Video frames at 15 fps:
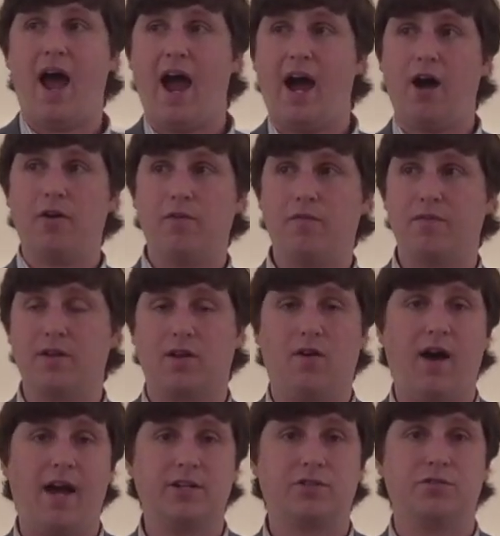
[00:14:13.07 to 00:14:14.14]
out of the
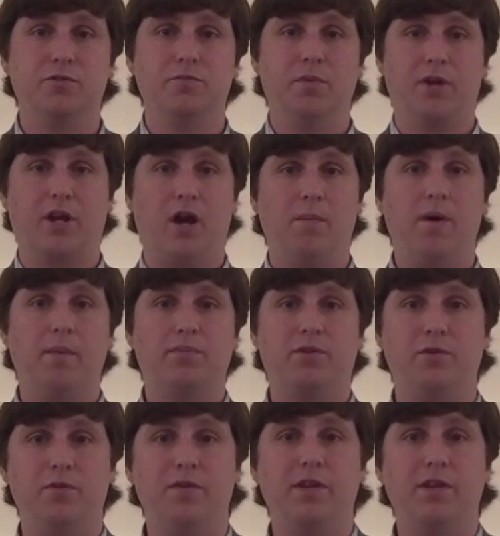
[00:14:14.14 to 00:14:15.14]
classroom to come up to